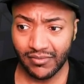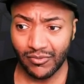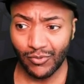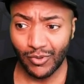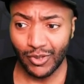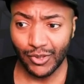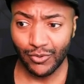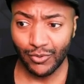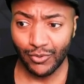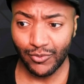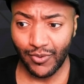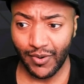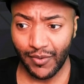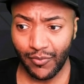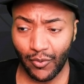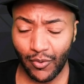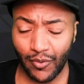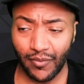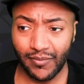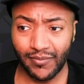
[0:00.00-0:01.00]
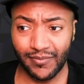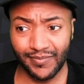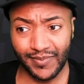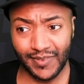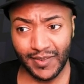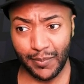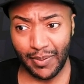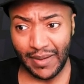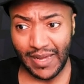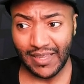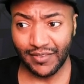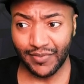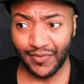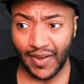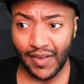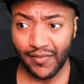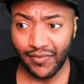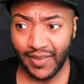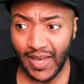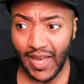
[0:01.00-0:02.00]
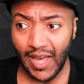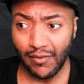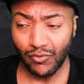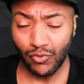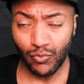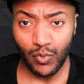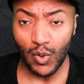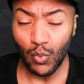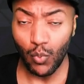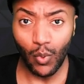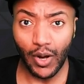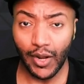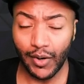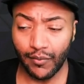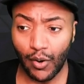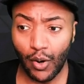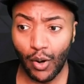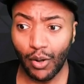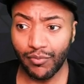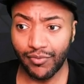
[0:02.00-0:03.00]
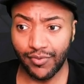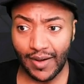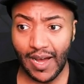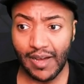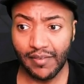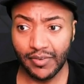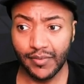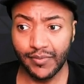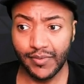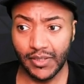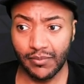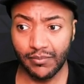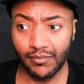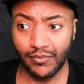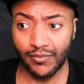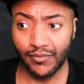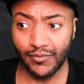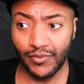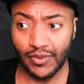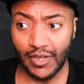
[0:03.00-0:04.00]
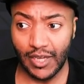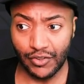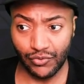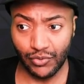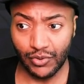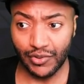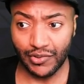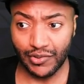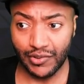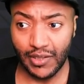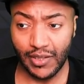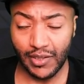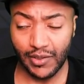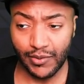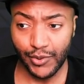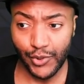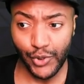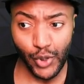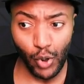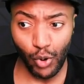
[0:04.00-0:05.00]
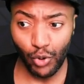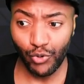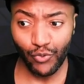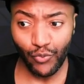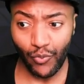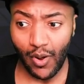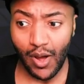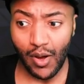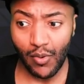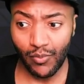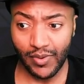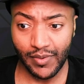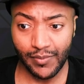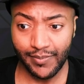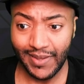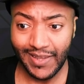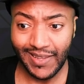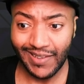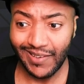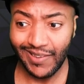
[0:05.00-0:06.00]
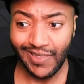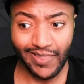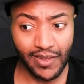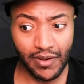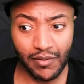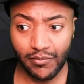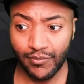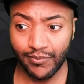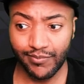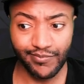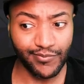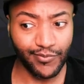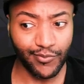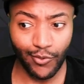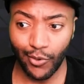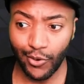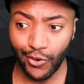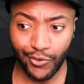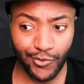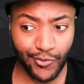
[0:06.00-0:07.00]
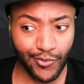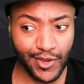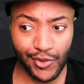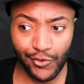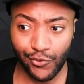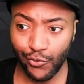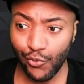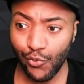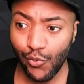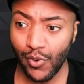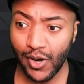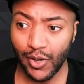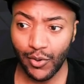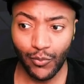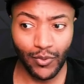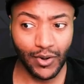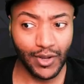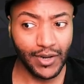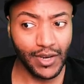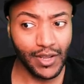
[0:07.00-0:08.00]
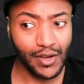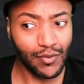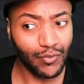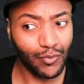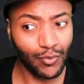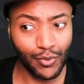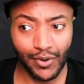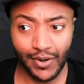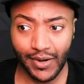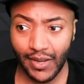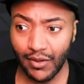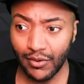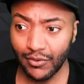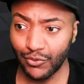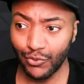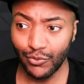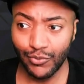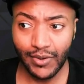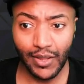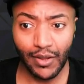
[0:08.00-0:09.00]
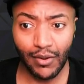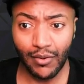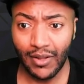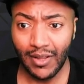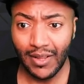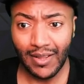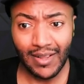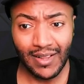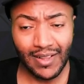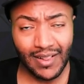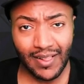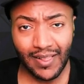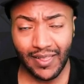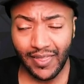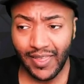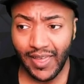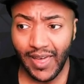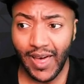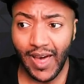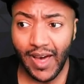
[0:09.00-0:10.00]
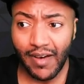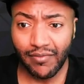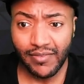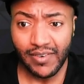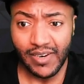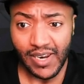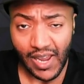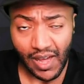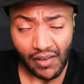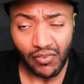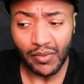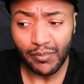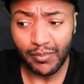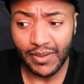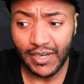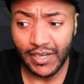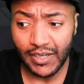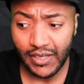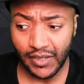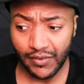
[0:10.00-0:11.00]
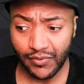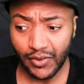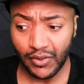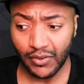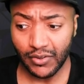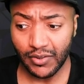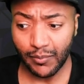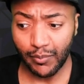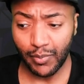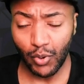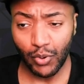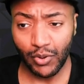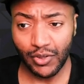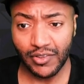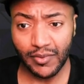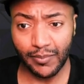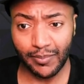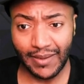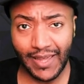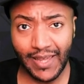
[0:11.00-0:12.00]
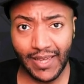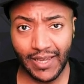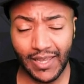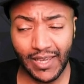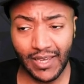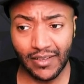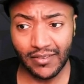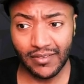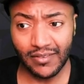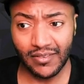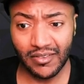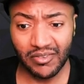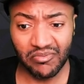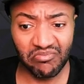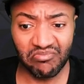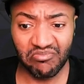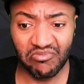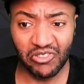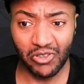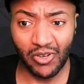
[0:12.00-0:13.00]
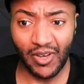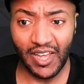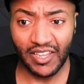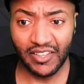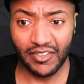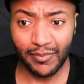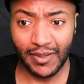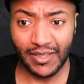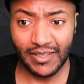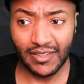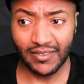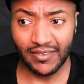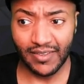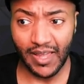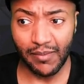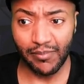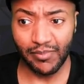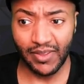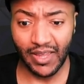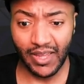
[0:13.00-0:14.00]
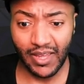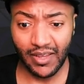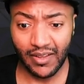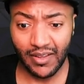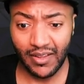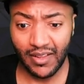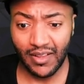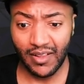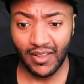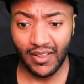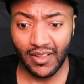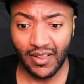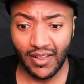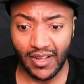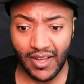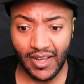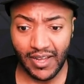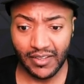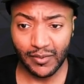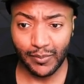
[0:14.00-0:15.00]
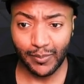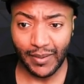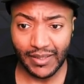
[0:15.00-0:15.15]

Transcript: 1, 2, 3, 4. The past 5 games, we won all 5 of them. As you can see, no draw. We've beaten them 4-3, 2-1, 1-0, 4-0, 2-0. They have never been a difficult opponent to play against. So I expect the same thing. I